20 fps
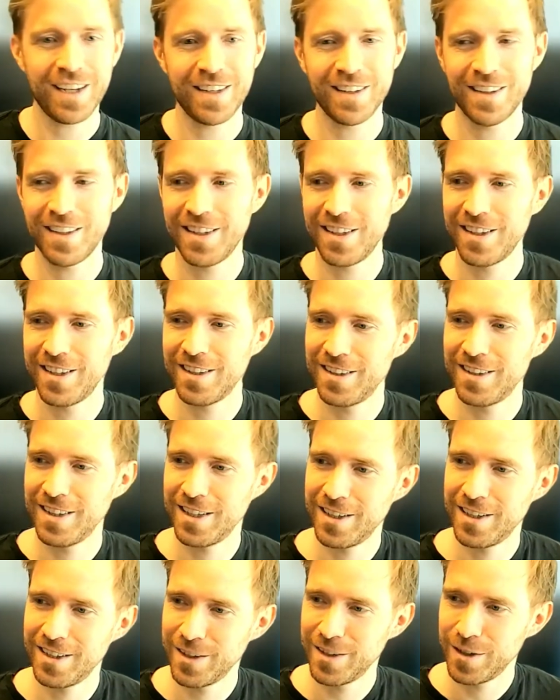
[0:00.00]
and
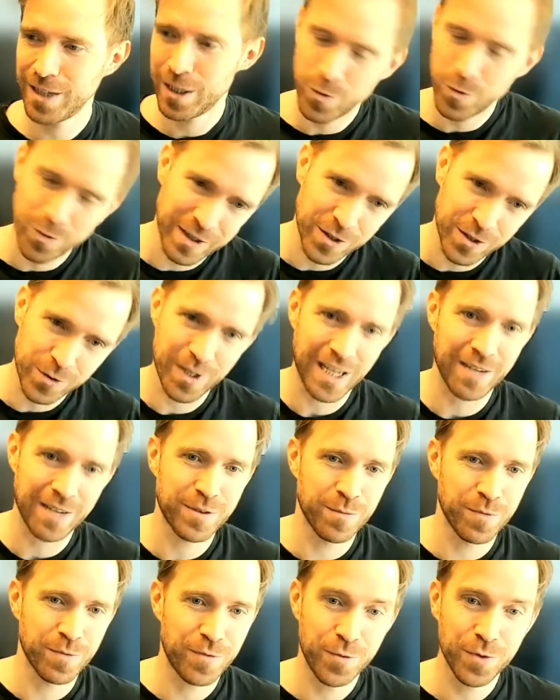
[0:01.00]
we went to
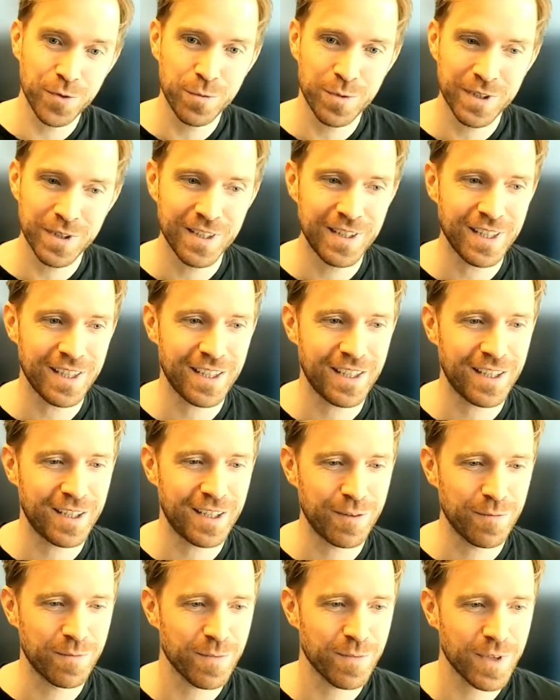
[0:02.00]
have some food with
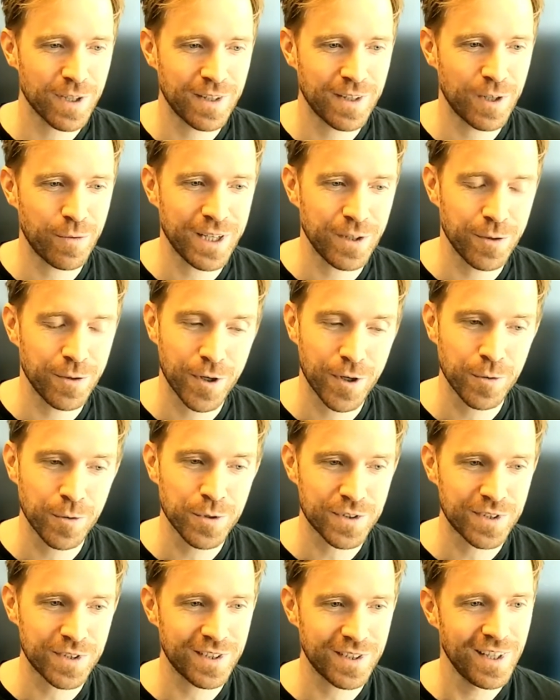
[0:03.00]
the radio
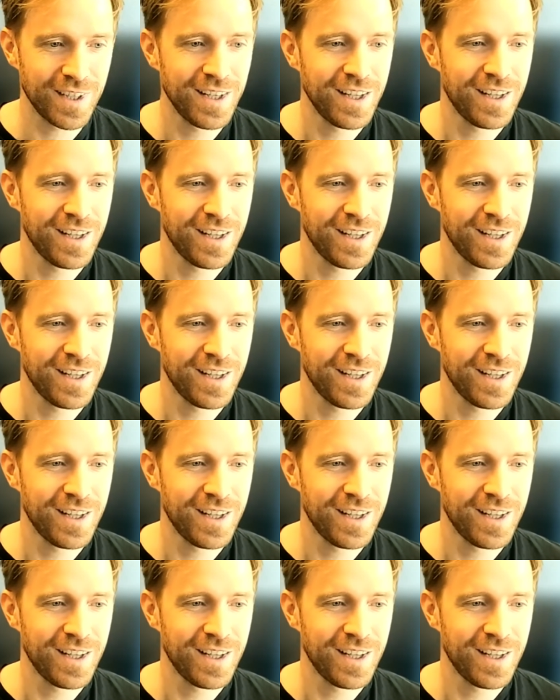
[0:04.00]
hosts.